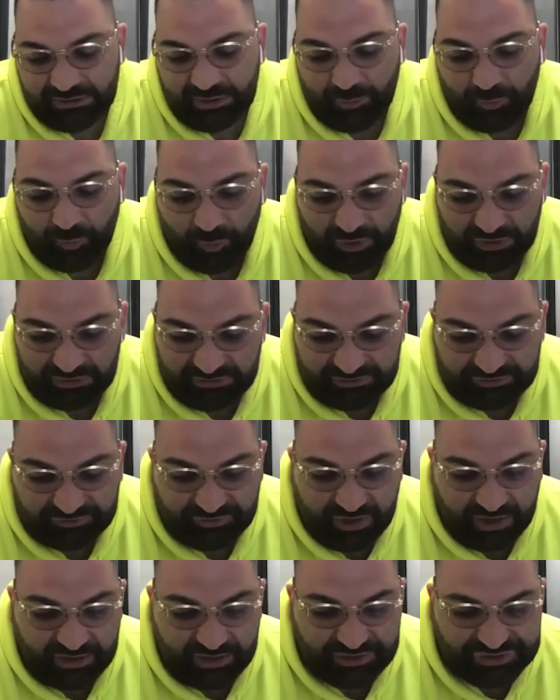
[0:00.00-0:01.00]
what the
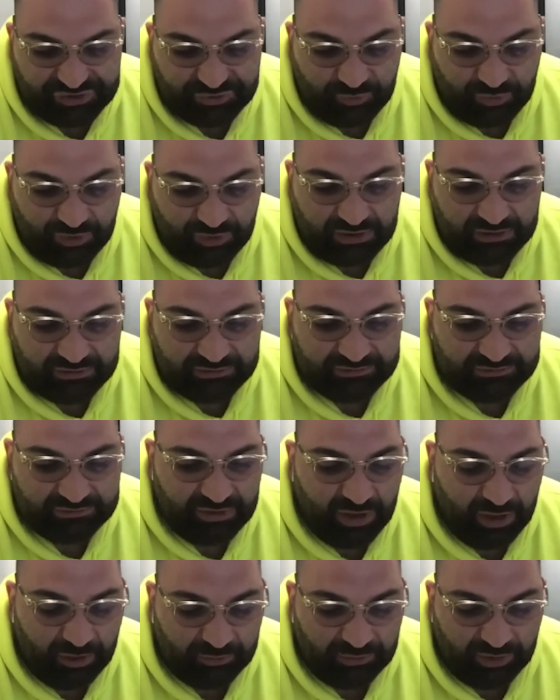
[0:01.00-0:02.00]
strategy was,
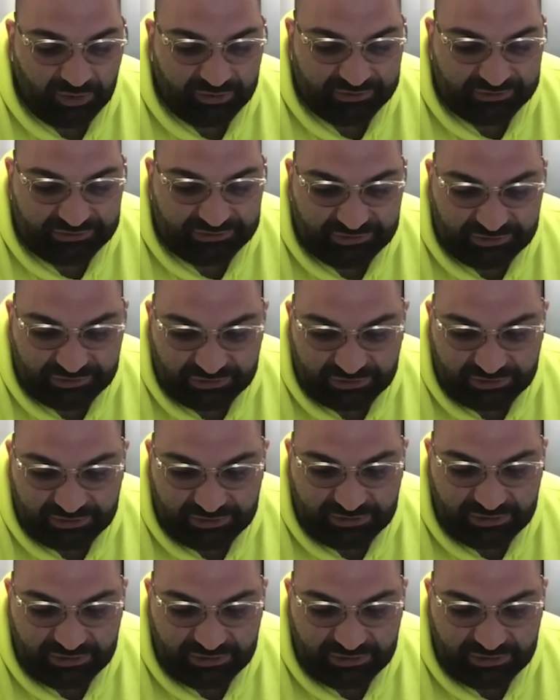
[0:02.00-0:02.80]
how long it took,